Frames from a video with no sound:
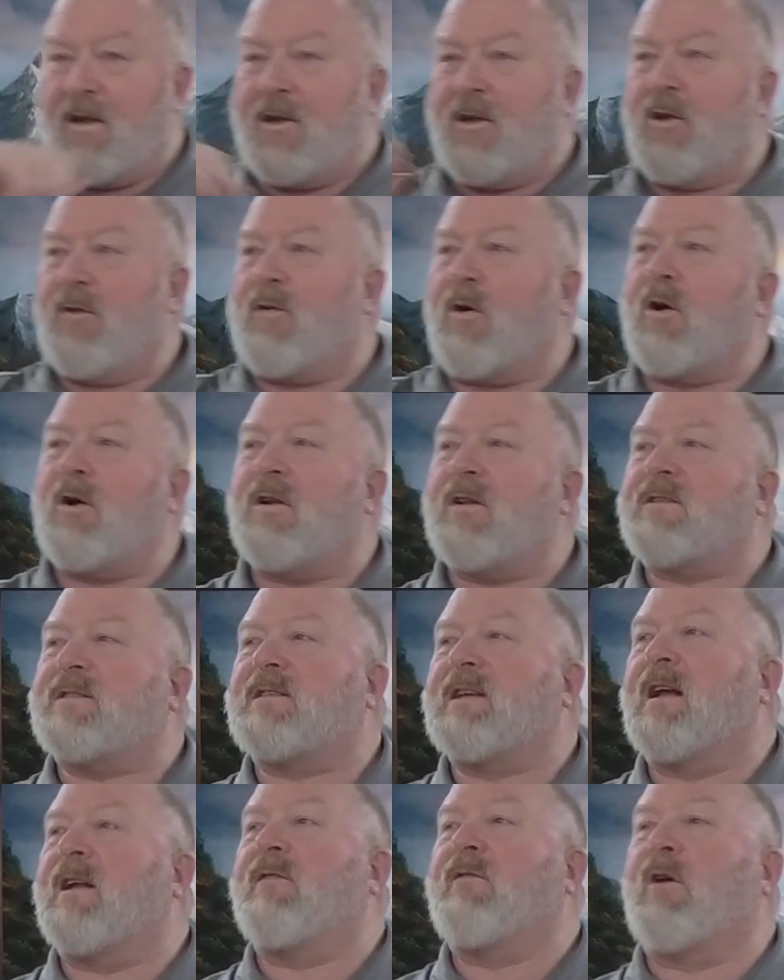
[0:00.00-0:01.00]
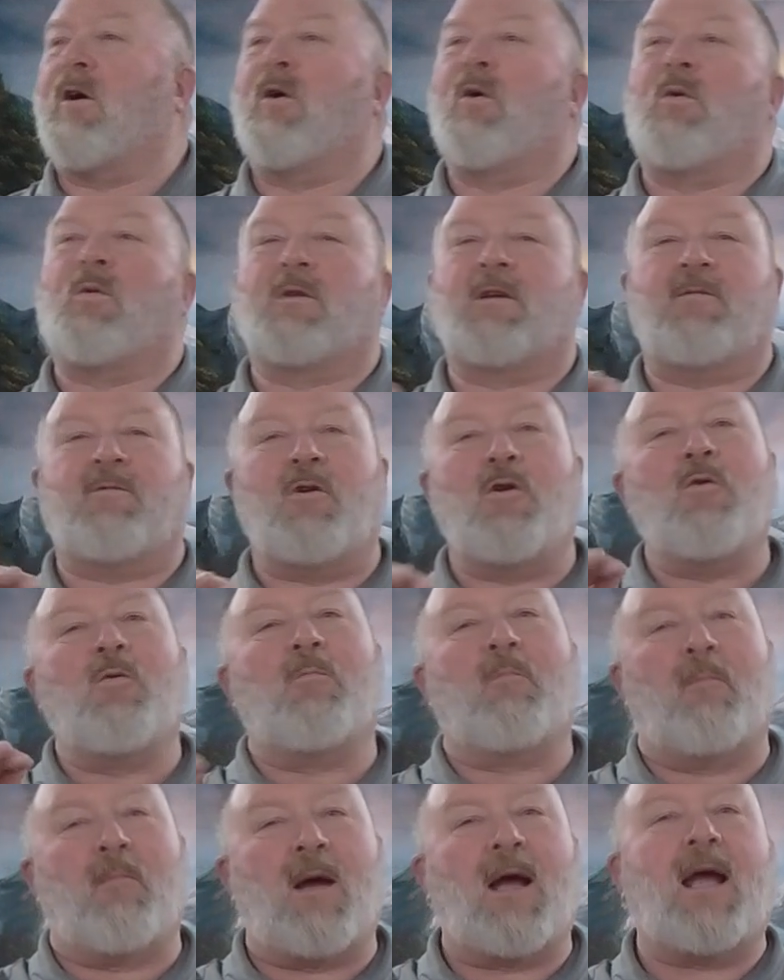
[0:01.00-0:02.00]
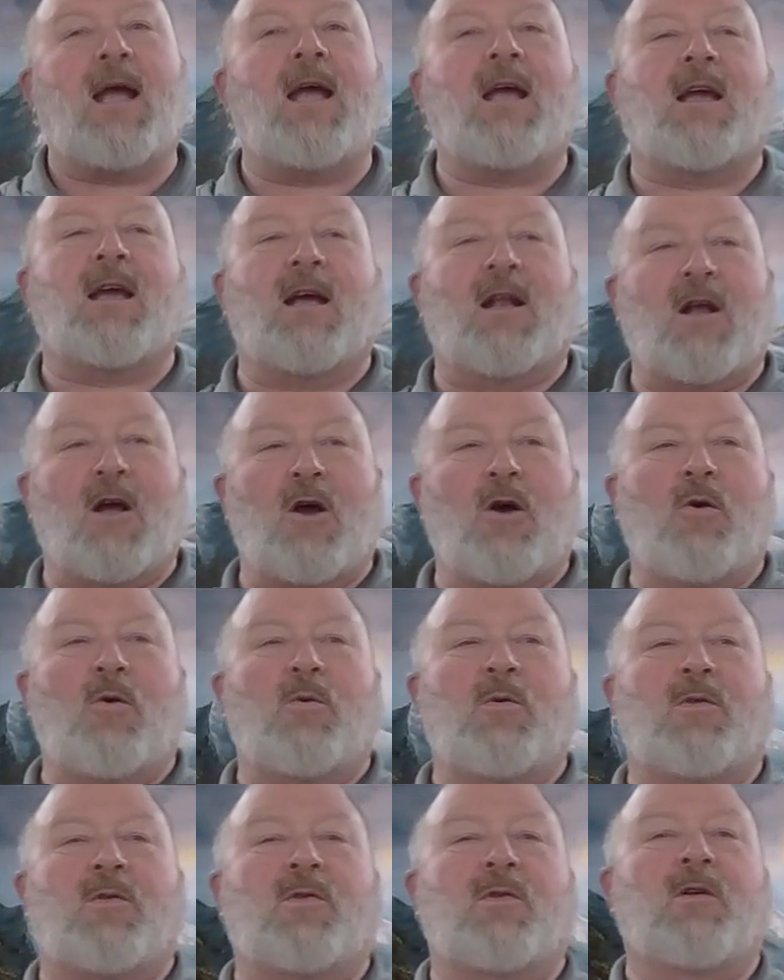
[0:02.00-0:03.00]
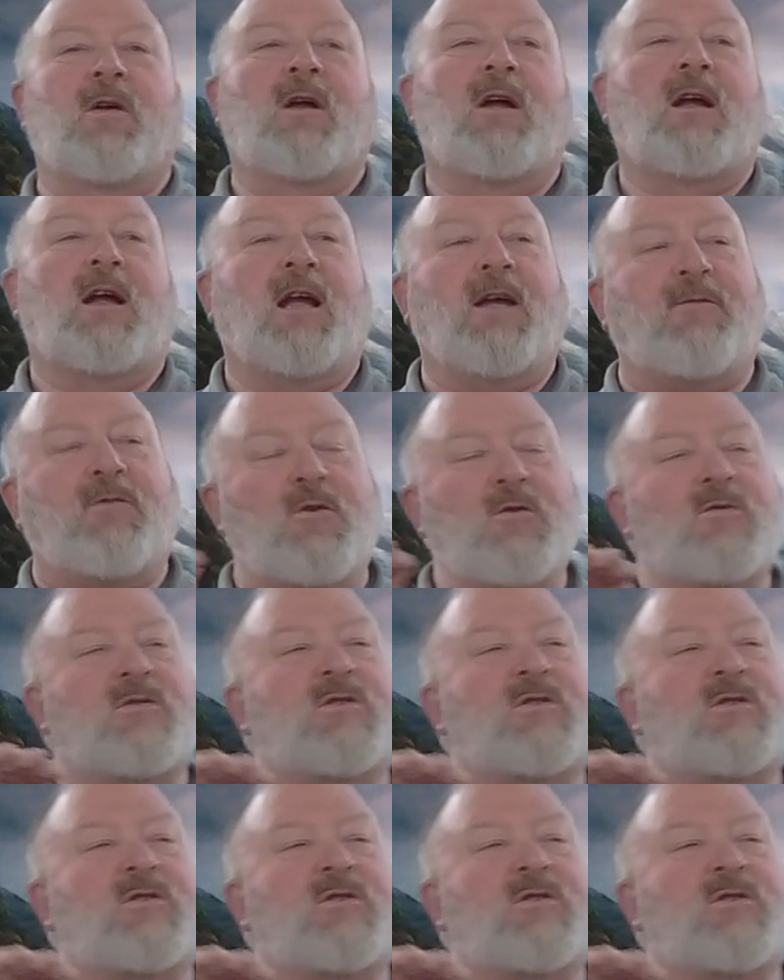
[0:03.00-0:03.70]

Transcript: You've heard it said of old, if you make an oath, if you